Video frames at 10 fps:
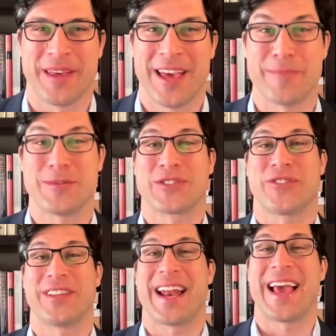I'm just
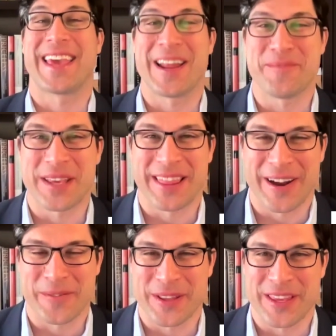sorry that I can't be
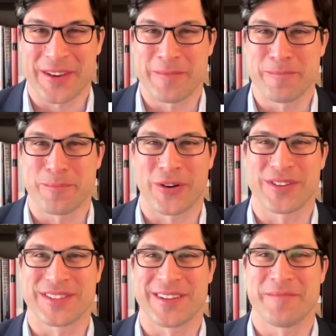there with you in
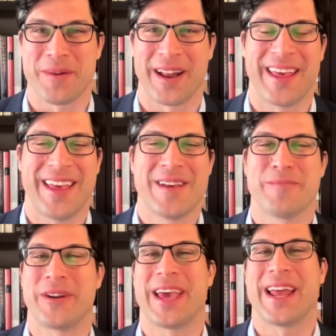person. But
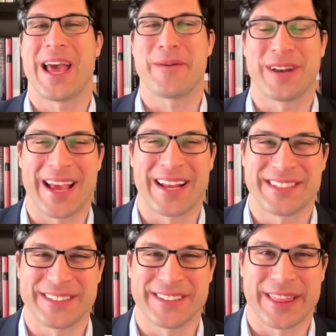again, I would like
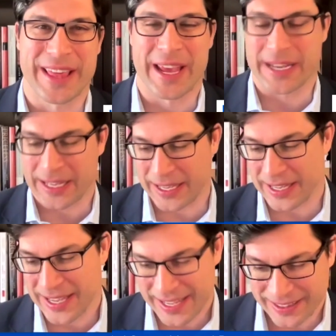to thank the
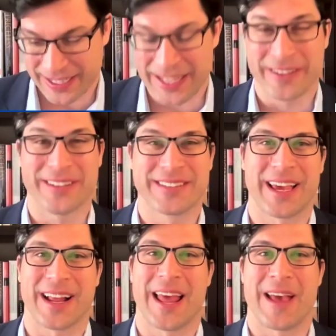
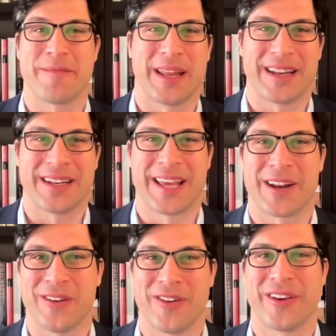LegalTec Lab and the
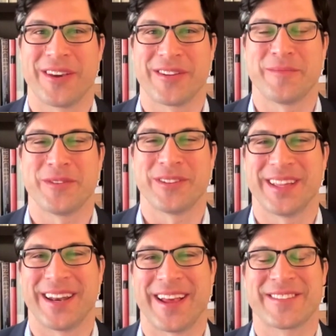Tecnológico de
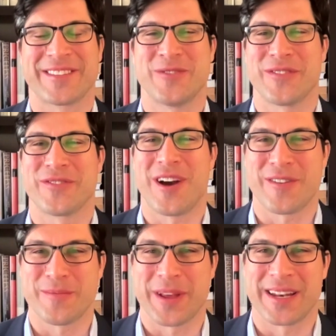Monterrey School of
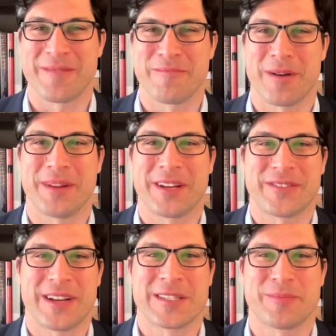Government and Public
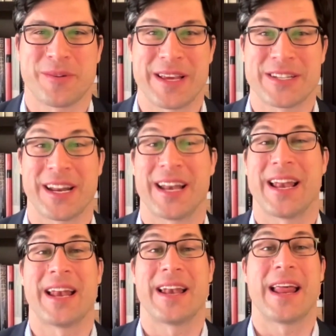Transformation
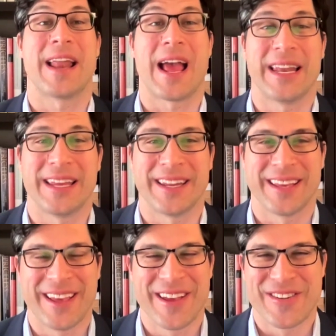and Eileen
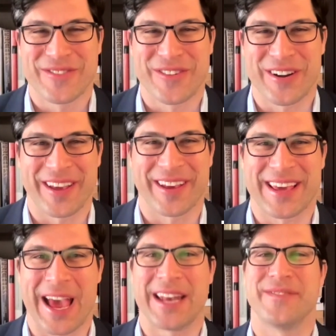for the
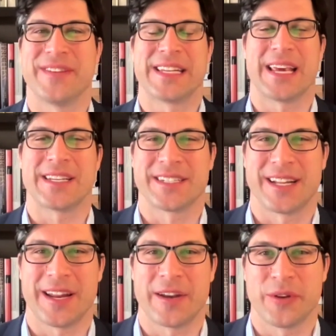kind invitation
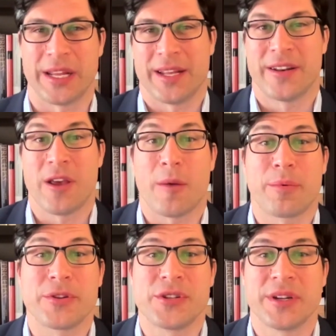and really the
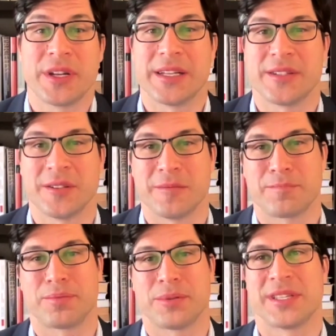opportunity to
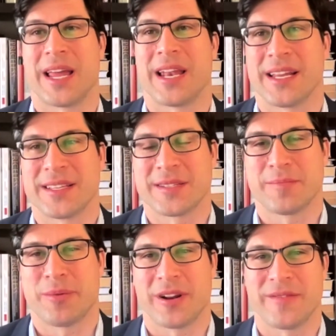present as
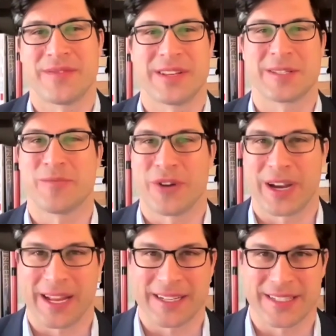part of this morning's